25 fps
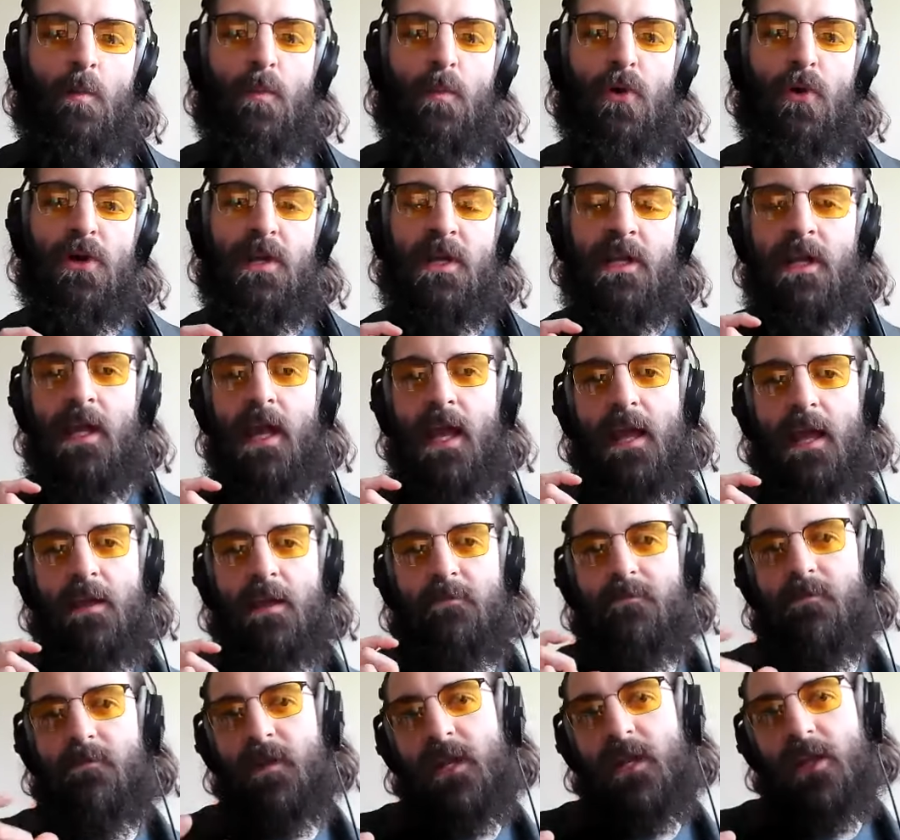putting a
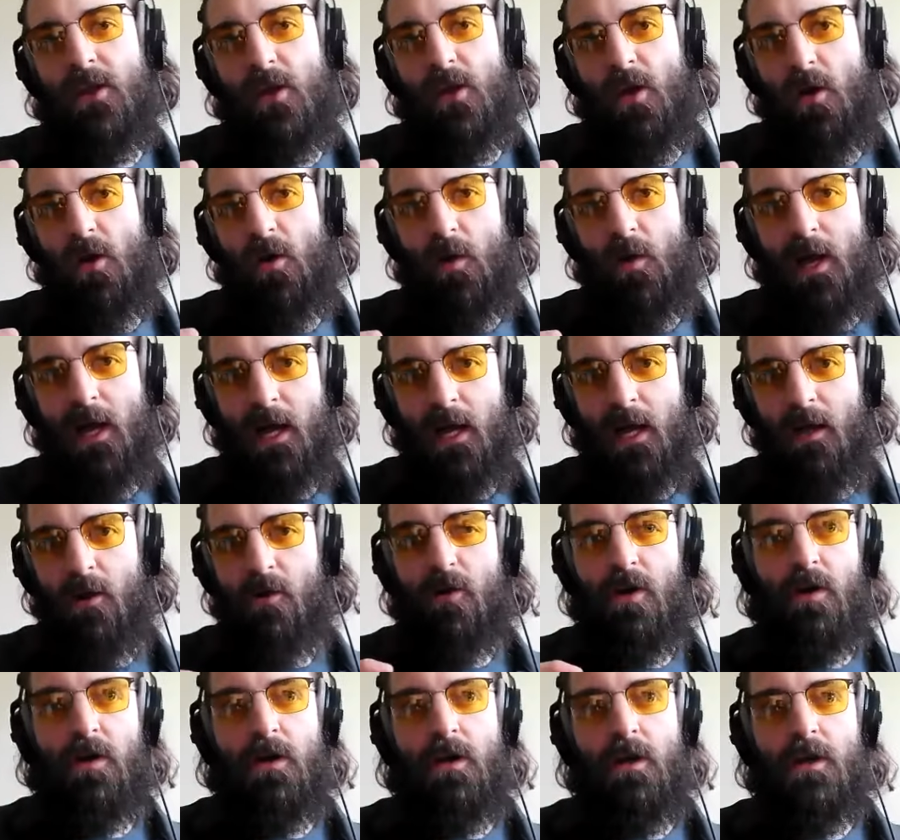video
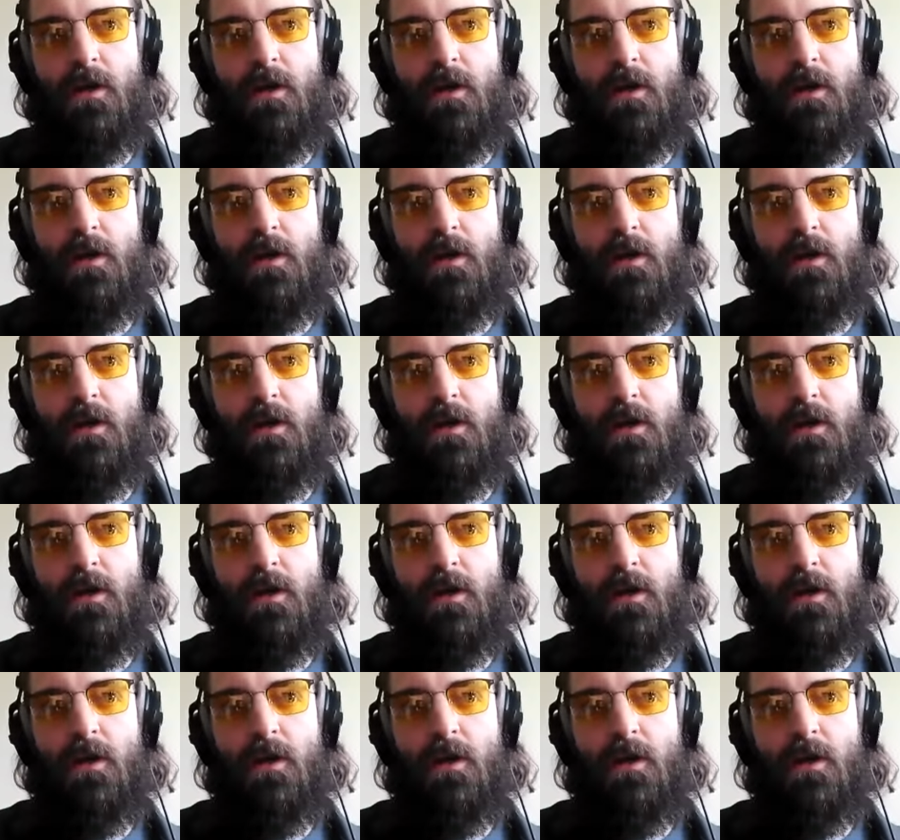or